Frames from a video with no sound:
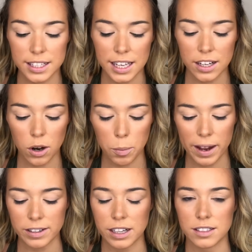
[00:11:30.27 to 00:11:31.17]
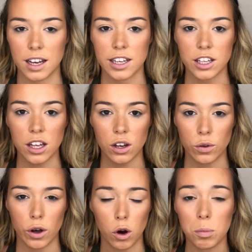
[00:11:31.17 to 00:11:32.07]
Like the Inglot brow gels, I could
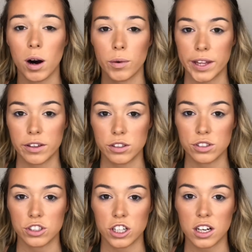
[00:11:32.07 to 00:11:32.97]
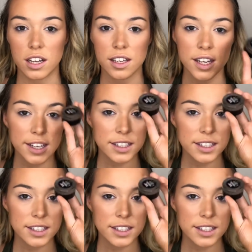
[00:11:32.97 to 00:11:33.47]
go the whole pot without using Duraline.